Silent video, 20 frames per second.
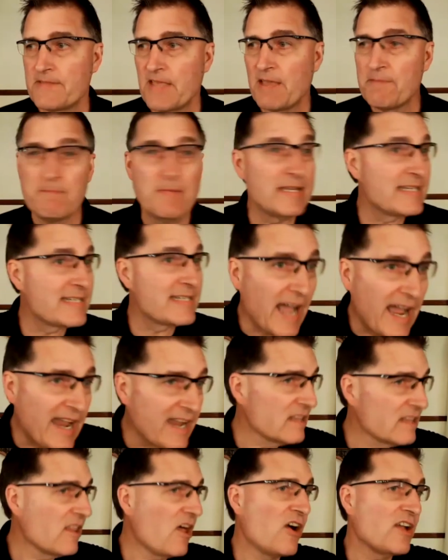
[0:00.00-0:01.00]
I'm in
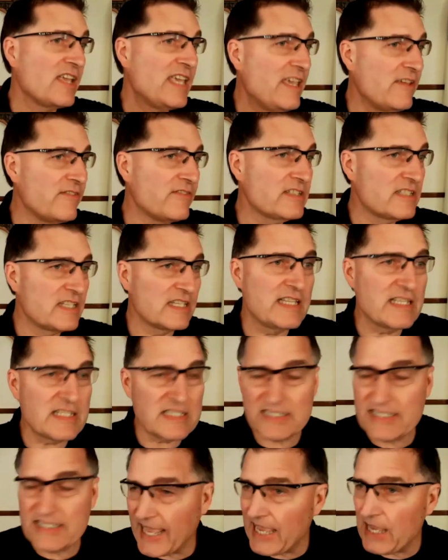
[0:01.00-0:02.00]
dialogue even to
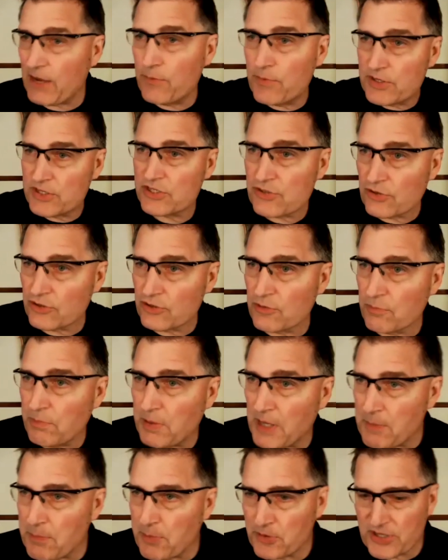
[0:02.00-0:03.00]
this day with certain
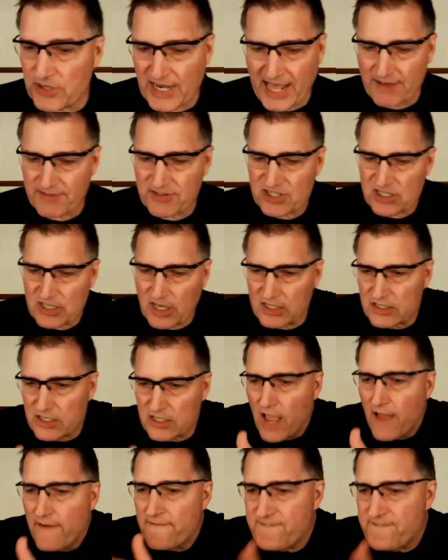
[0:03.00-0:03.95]
people that have such